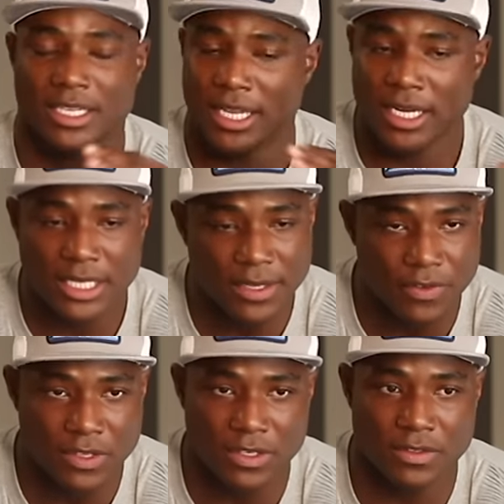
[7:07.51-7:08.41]
They're a
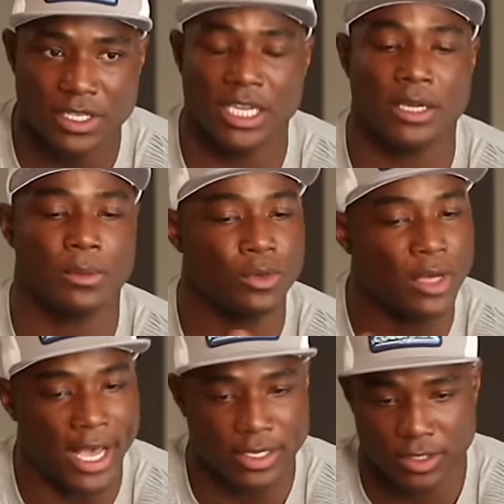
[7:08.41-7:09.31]
defensive team. You
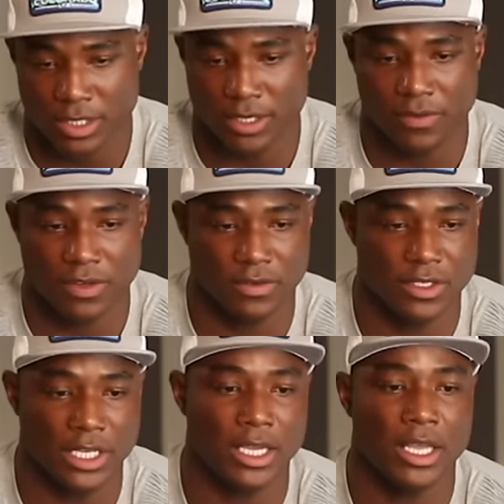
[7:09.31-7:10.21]
guys are a right. defensive
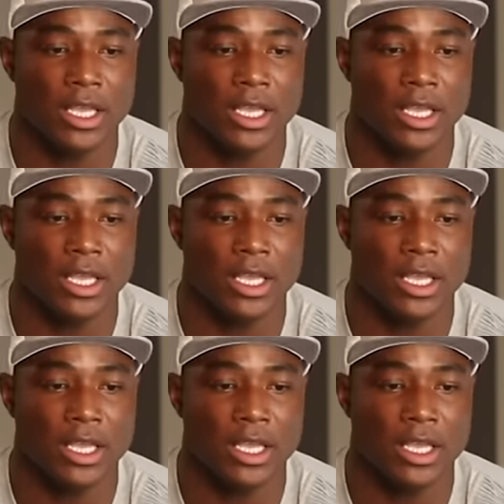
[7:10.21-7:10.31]
team.